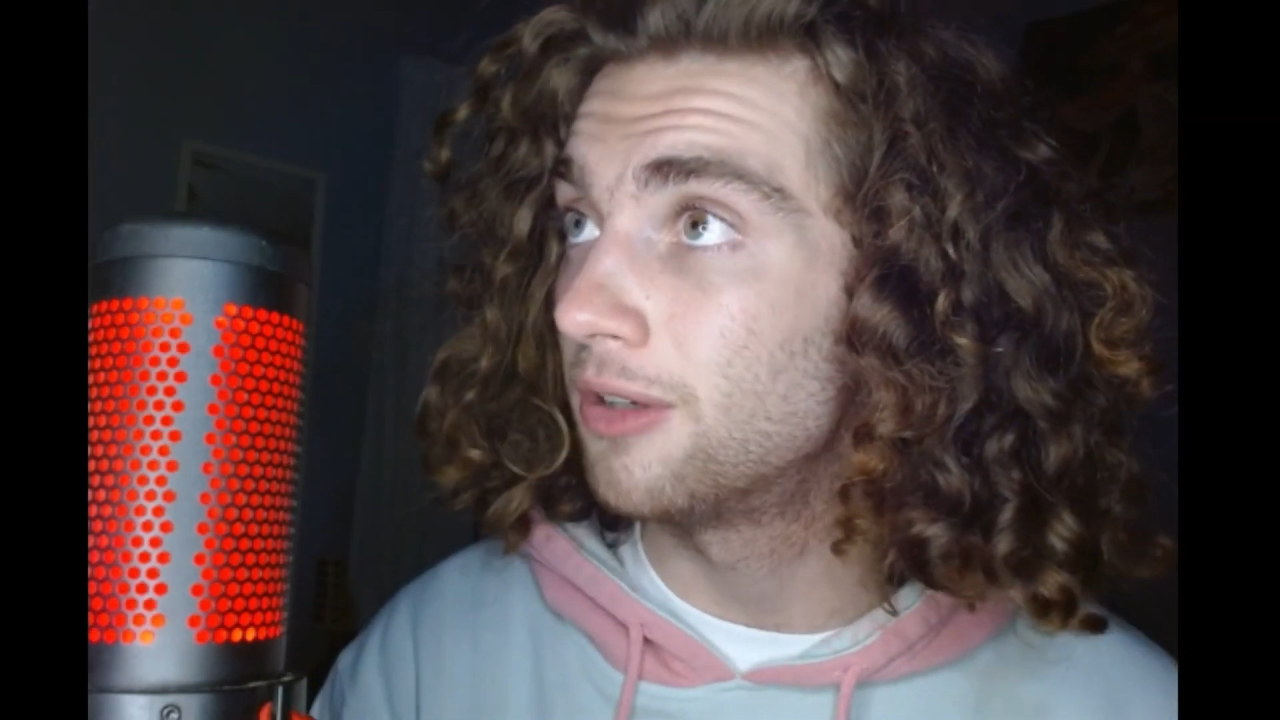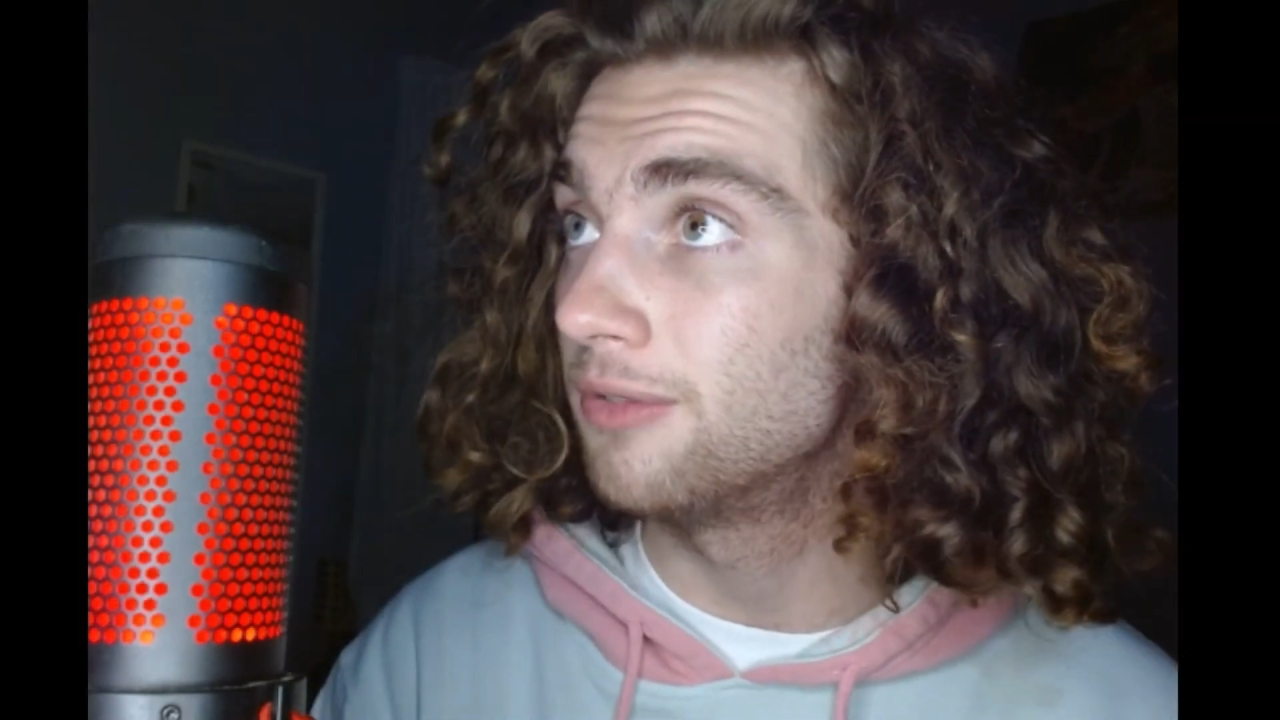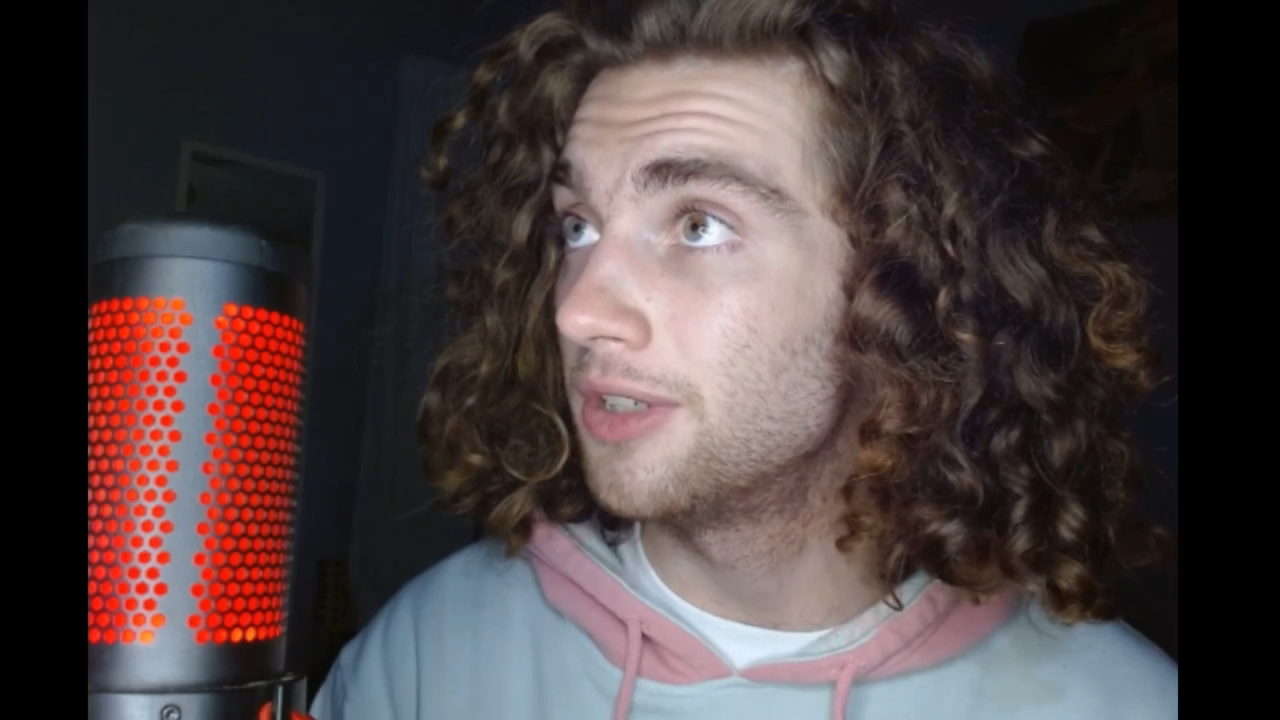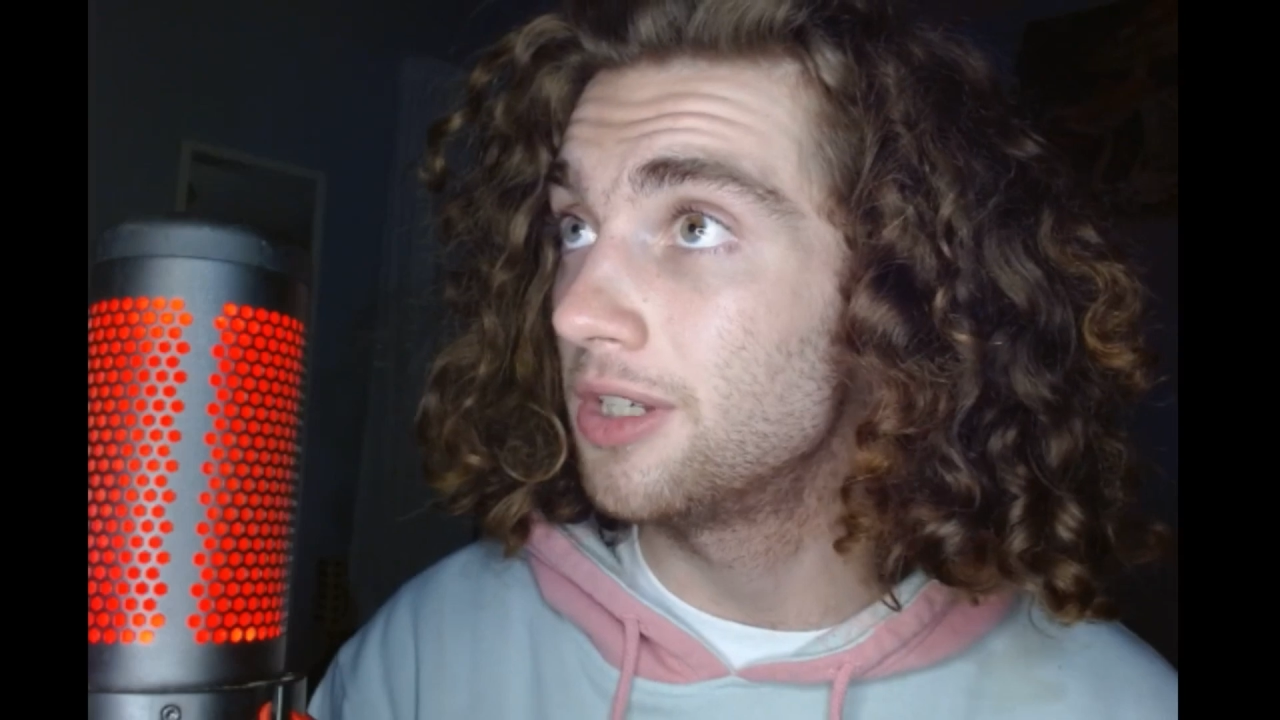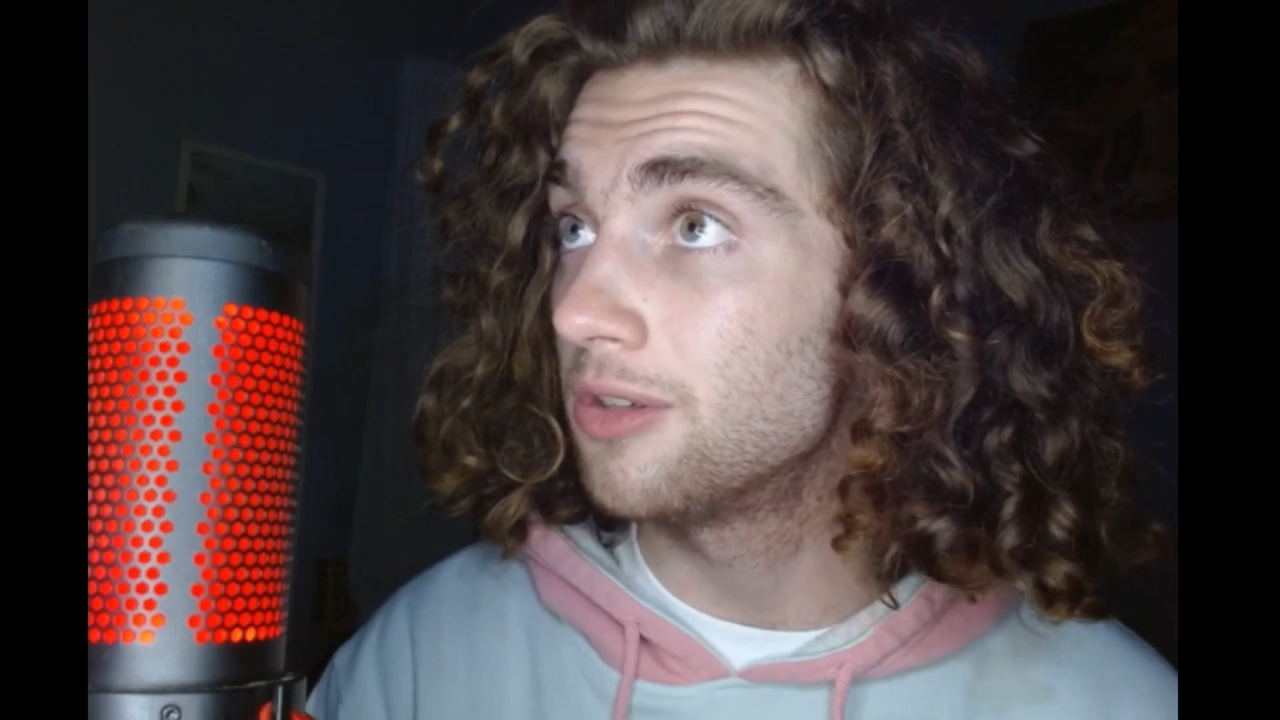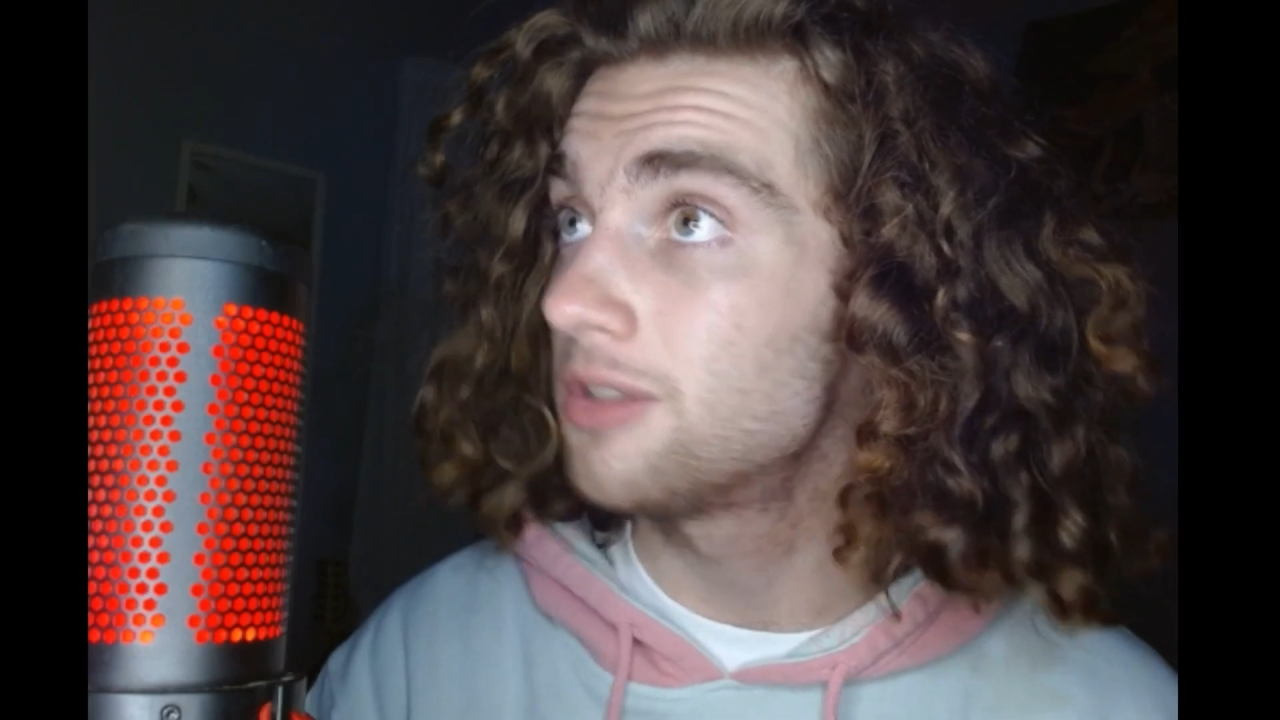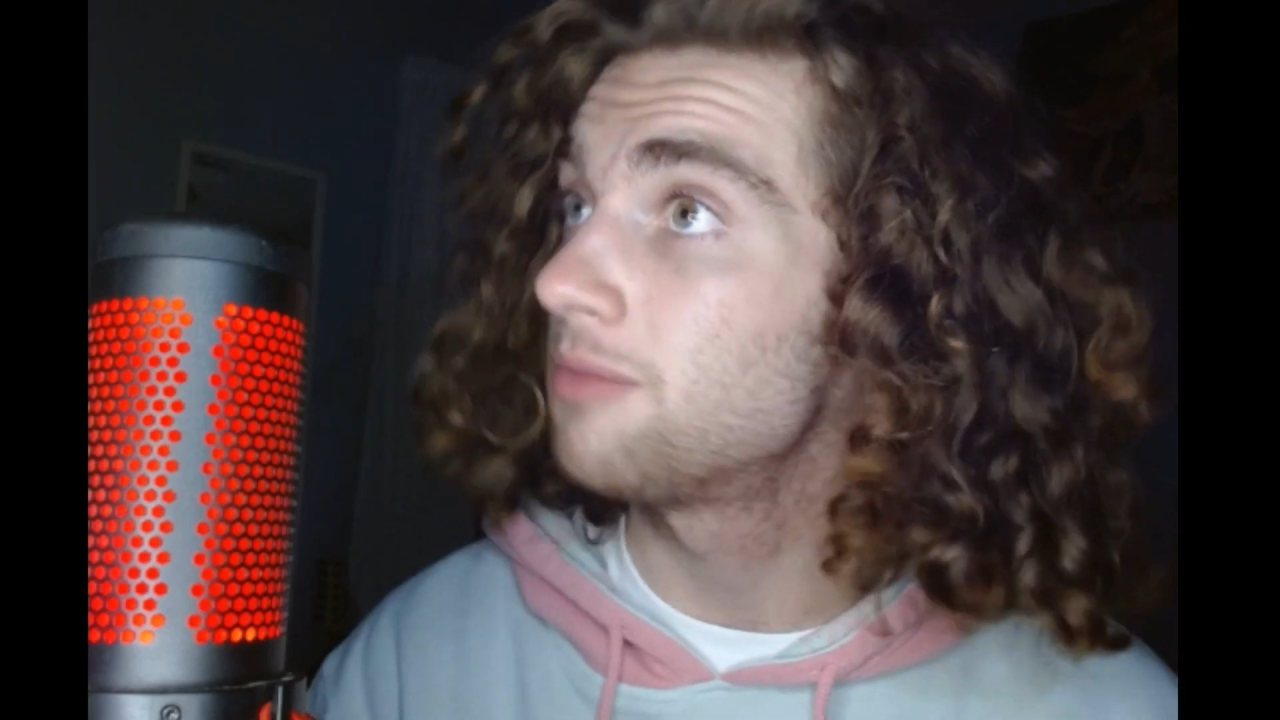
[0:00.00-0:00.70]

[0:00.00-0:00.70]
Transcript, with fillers: videos,